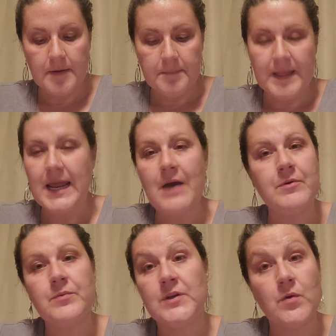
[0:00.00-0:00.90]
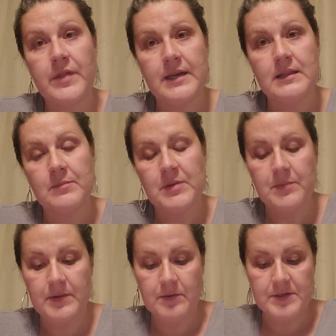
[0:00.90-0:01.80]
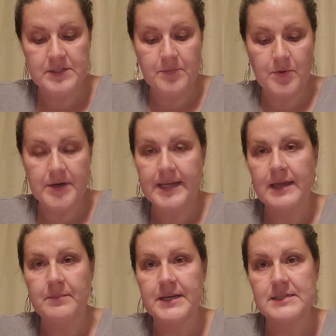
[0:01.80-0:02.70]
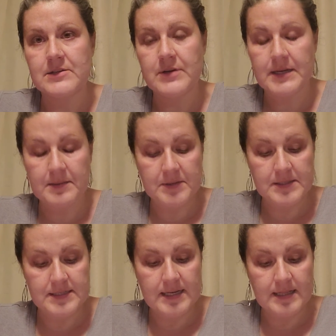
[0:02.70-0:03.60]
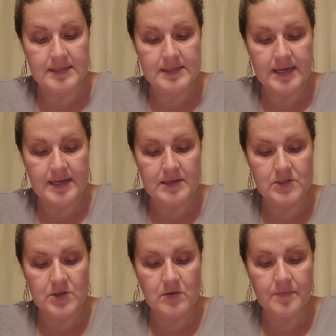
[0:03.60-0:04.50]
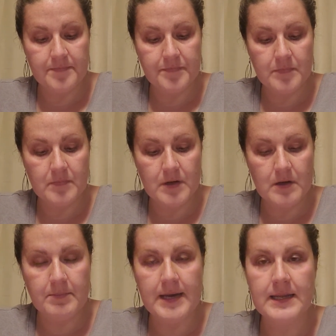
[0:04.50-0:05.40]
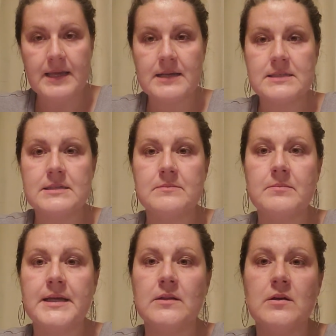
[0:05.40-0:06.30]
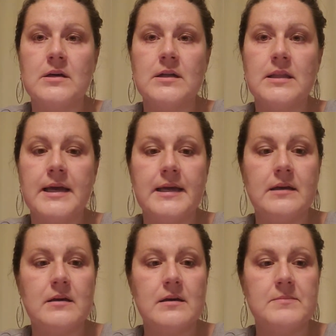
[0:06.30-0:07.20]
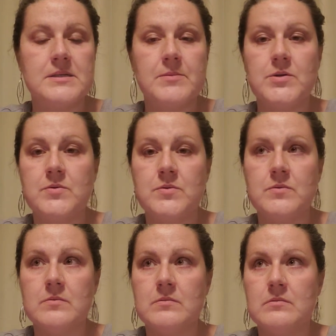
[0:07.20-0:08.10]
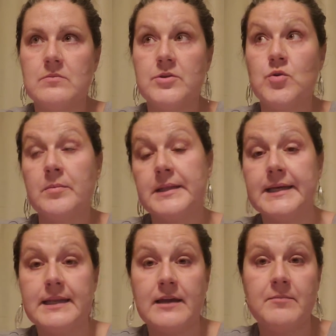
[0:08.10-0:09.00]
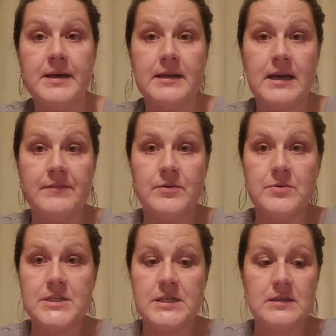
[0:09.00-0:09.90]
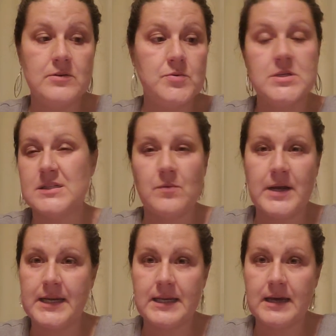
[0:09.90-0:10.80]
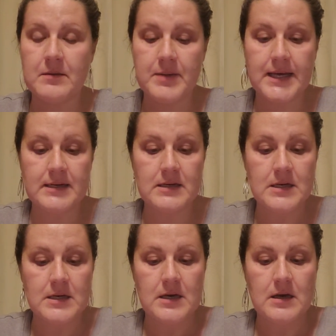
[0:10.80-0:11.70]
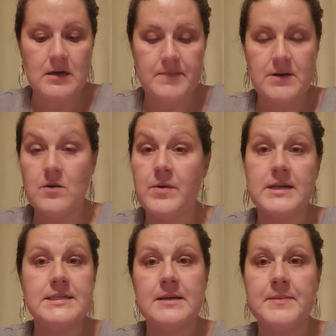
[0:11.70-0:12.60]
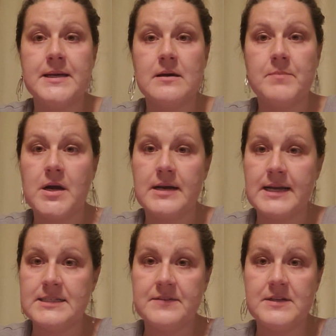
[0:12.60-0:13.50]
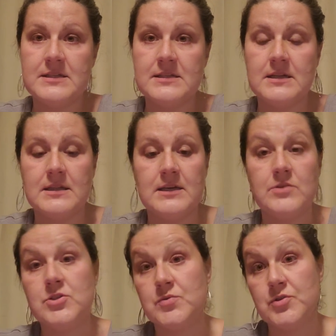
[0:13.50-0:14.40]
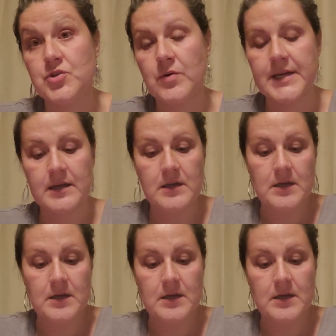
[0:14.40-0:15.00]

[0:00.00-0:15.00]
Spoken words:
And how would we know that in the people that we support? Again, because they're not able to tell us that. So body aches might look like someone who would normally get out of bed and have a routine who doesn't want to get out of bed. They don't want to take part in activities that they used to enjoy.